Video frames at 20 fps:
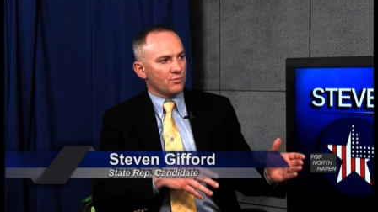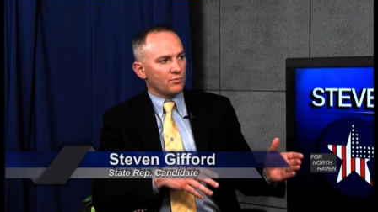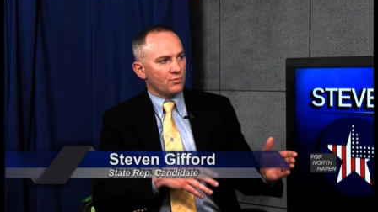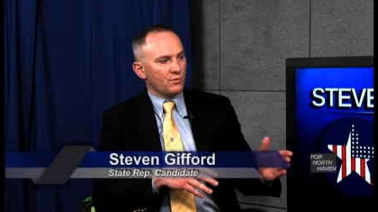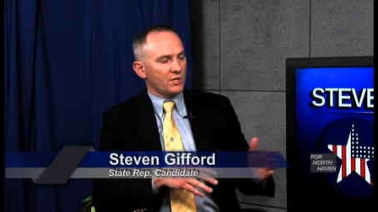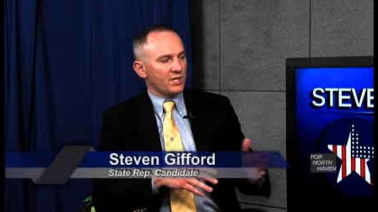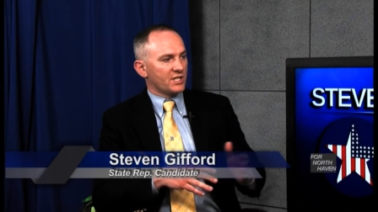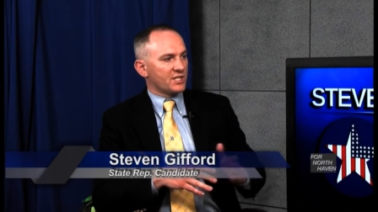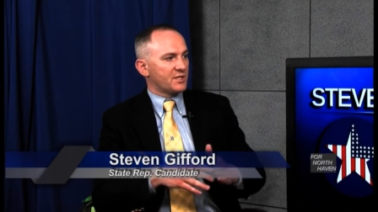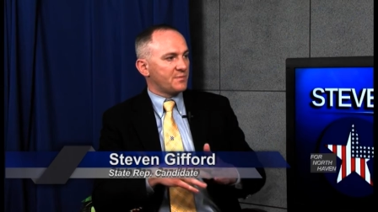
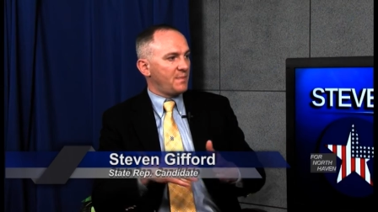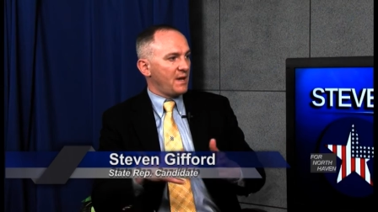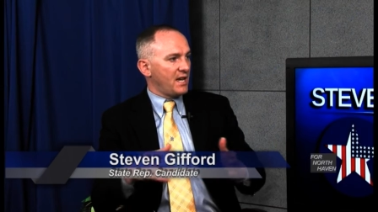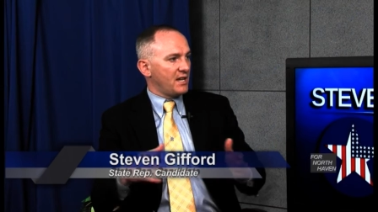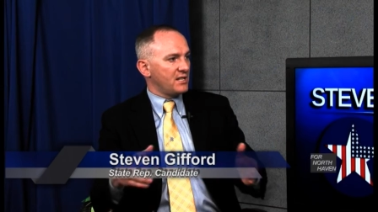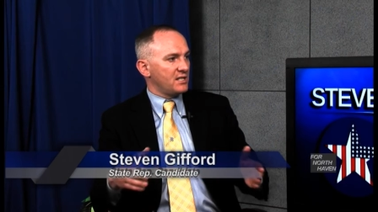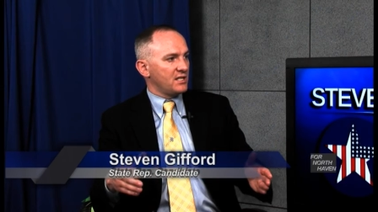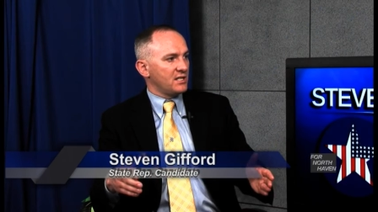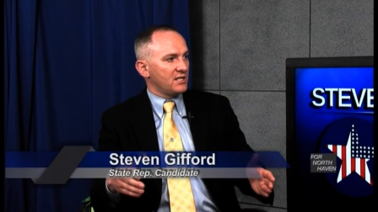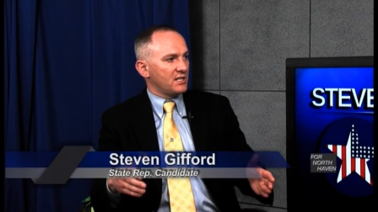
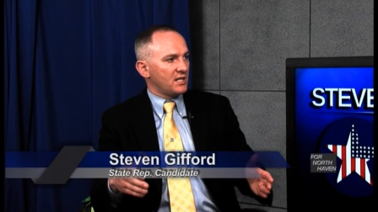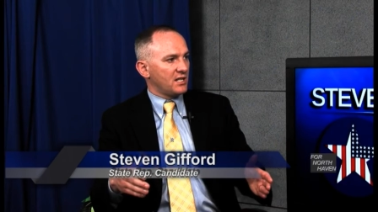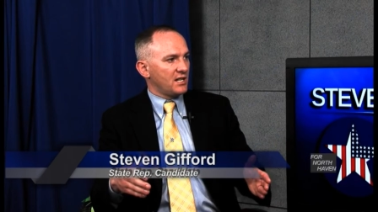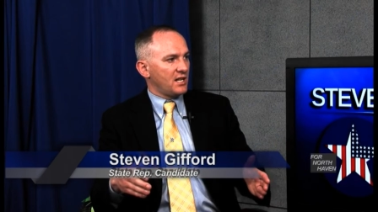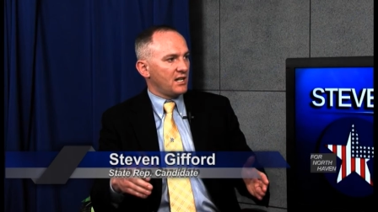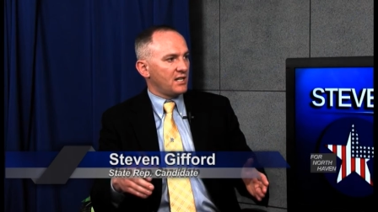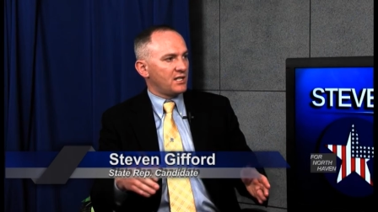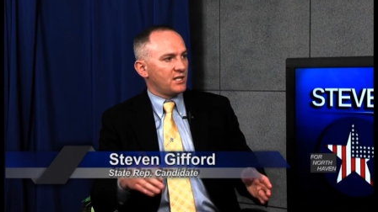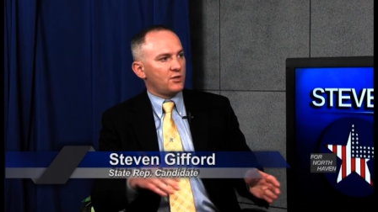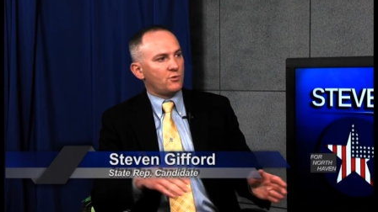expanding in
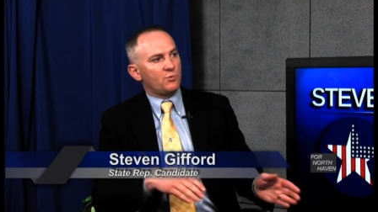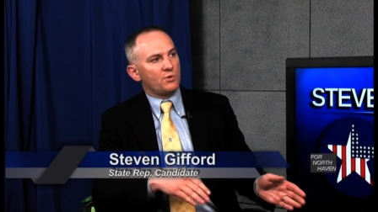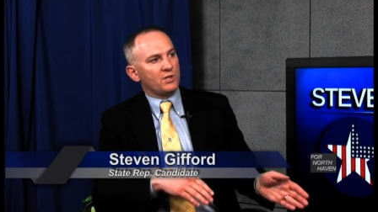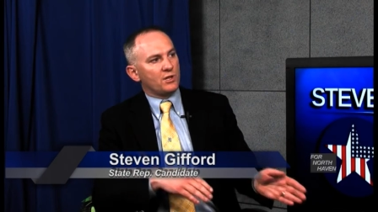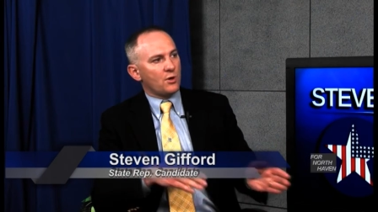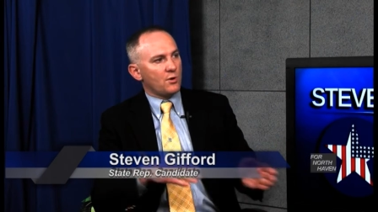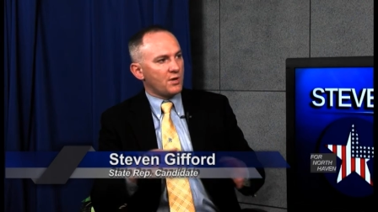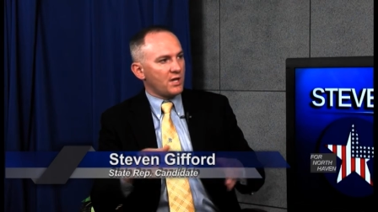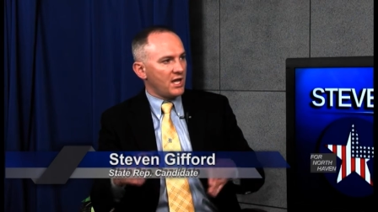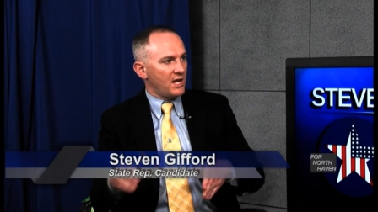Connecticut,
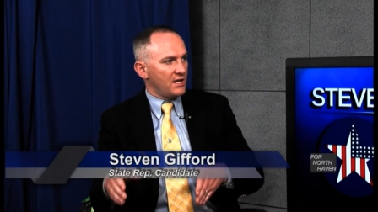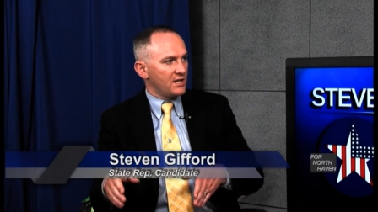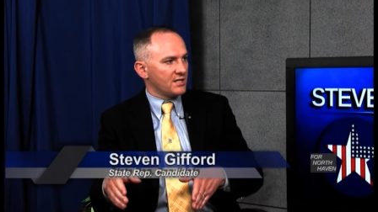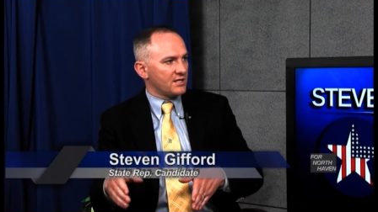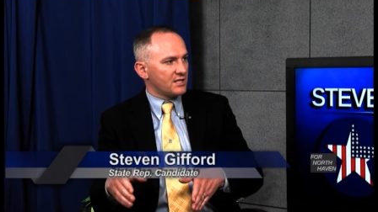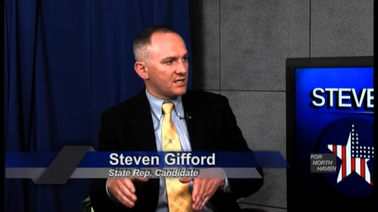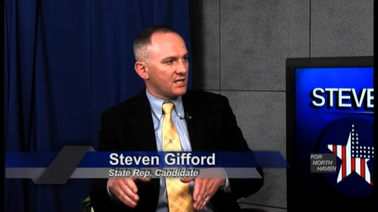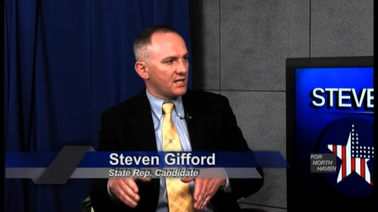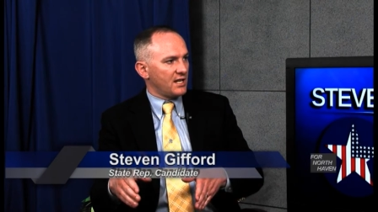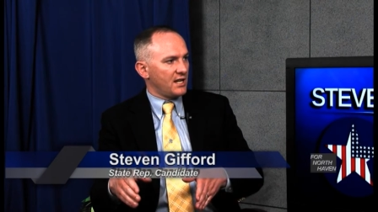relocating
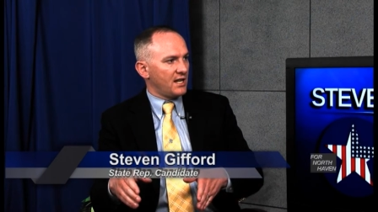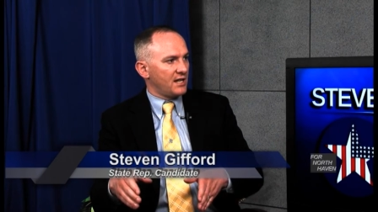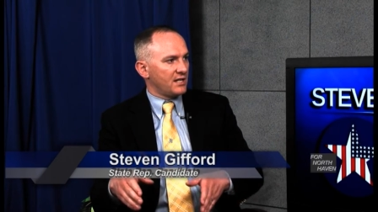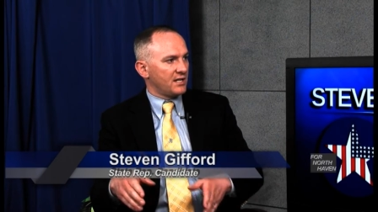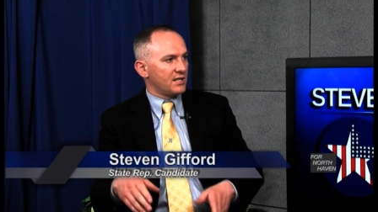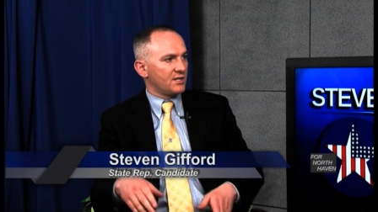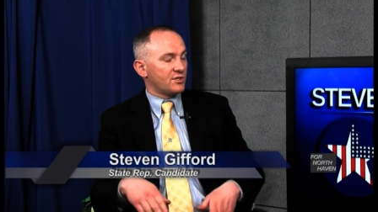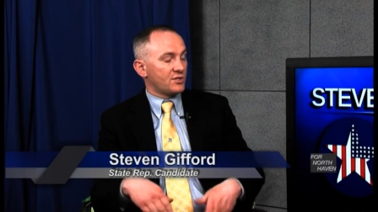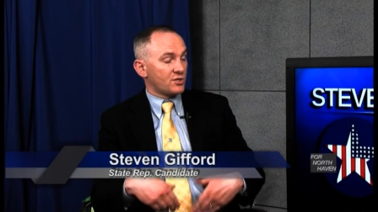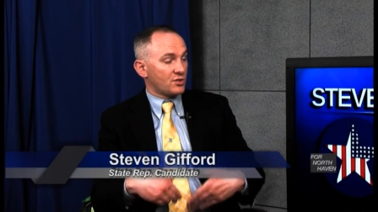to
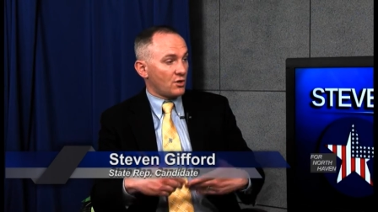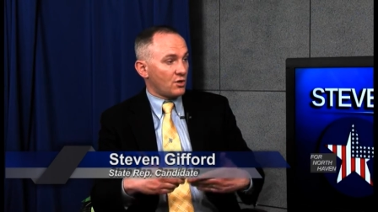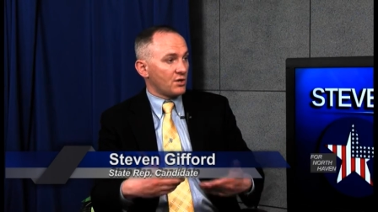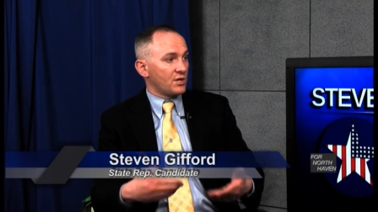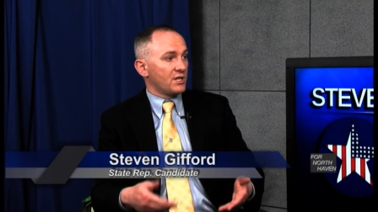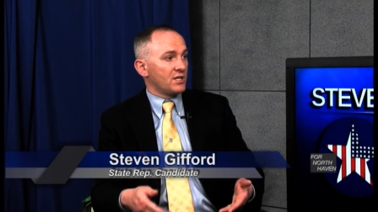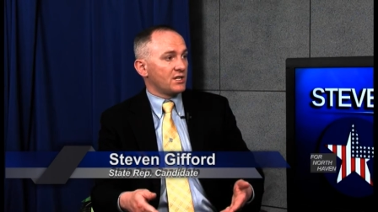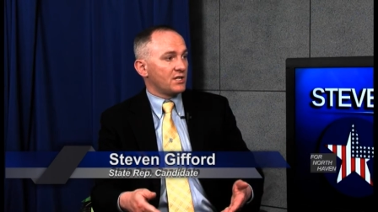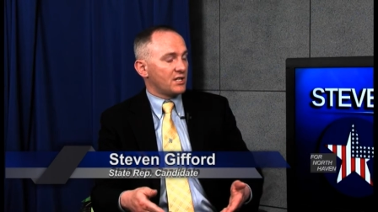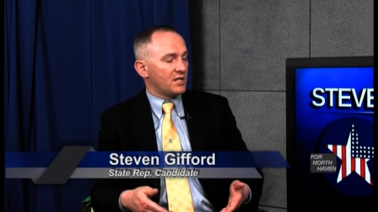Connecticut, starting
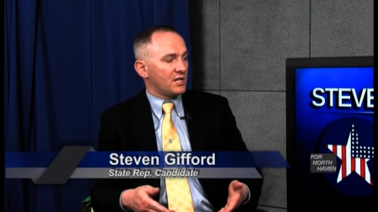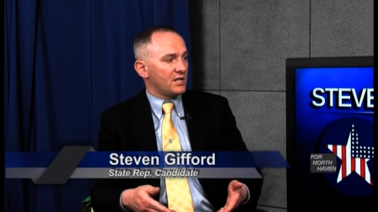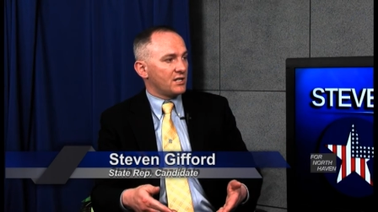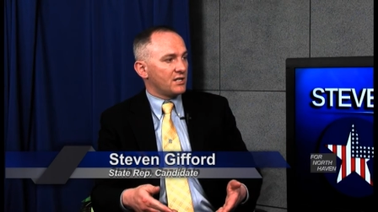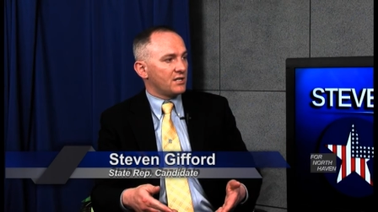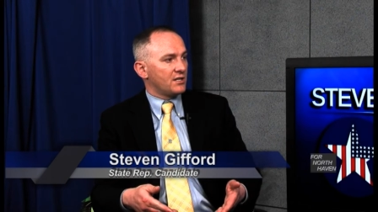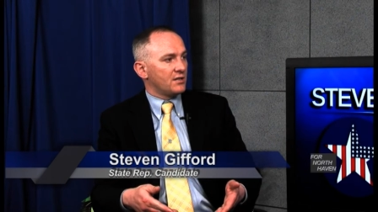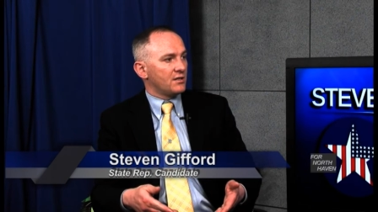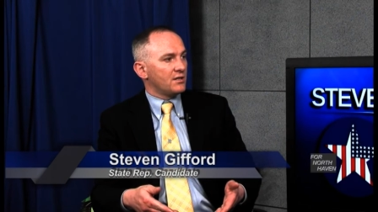in Connecticut,